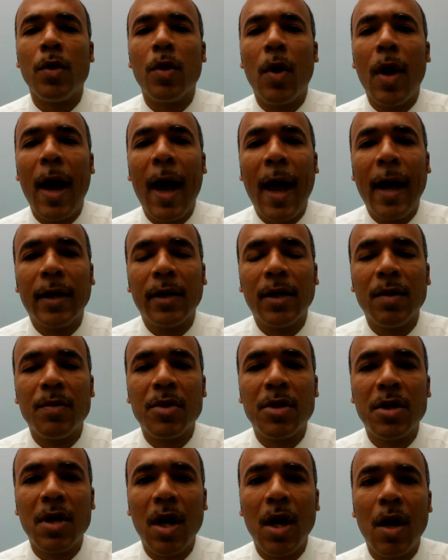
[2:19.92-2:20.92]
hack
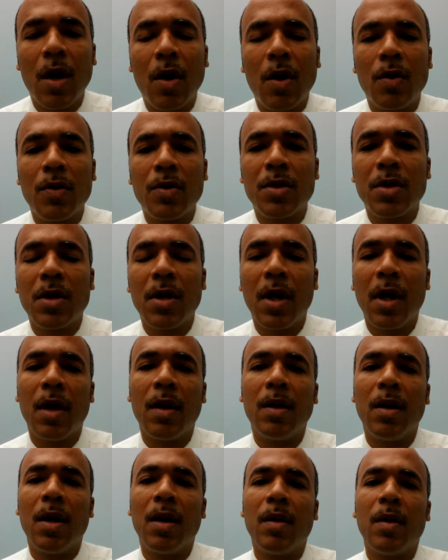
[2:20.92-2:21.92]
themselves
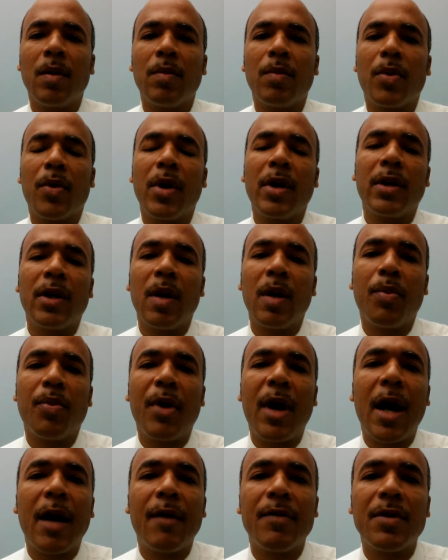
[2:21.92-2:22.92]
and break their
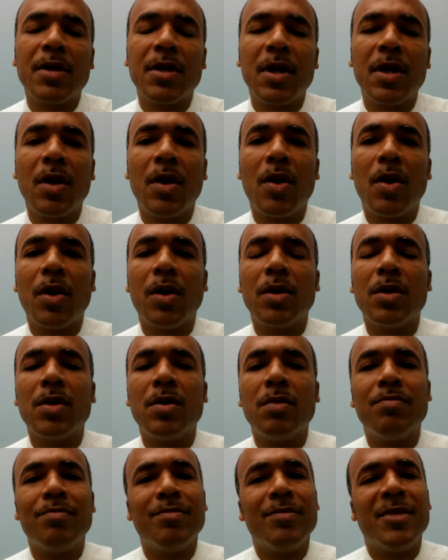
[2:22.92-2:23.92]
privacy
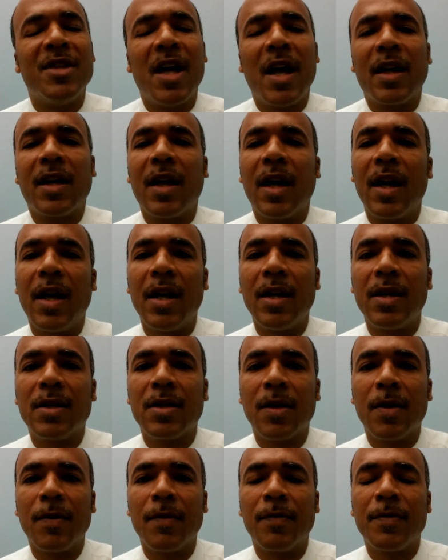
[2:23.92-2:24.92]
on
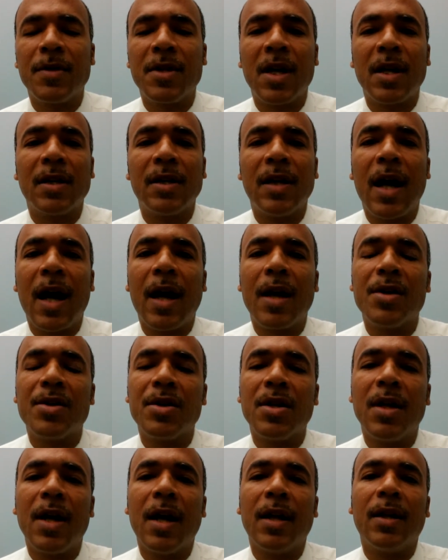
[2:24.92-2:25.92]
decades of
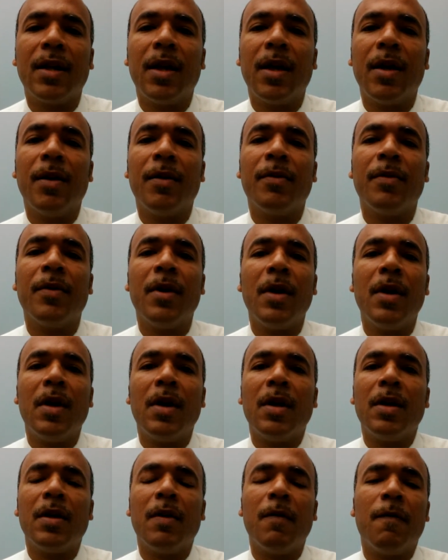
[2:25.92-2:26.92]
technology that they've
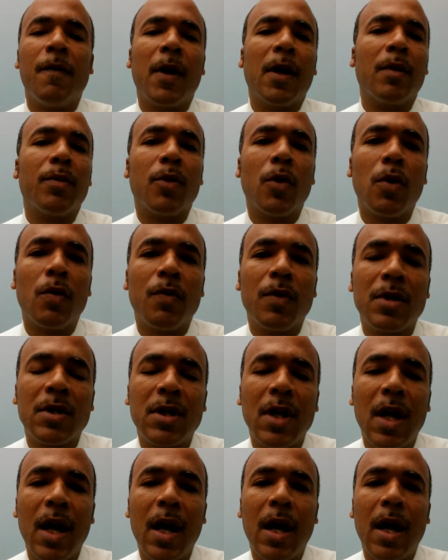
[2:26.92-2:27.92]
developed over
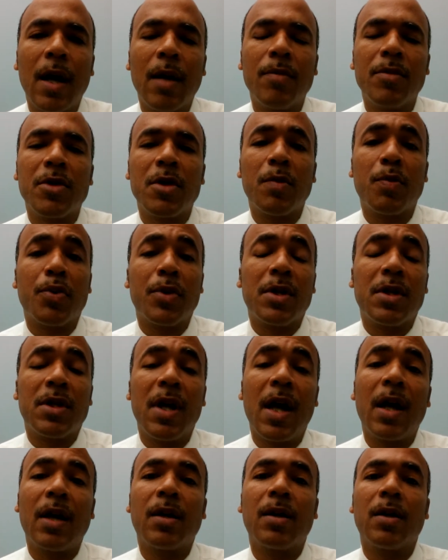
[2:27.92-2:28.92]
time to
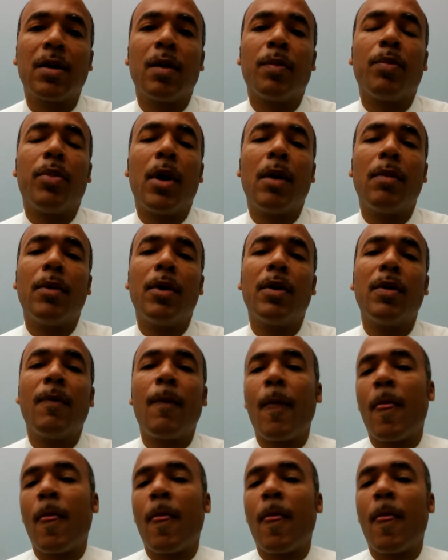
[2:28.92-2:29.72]
protect the public,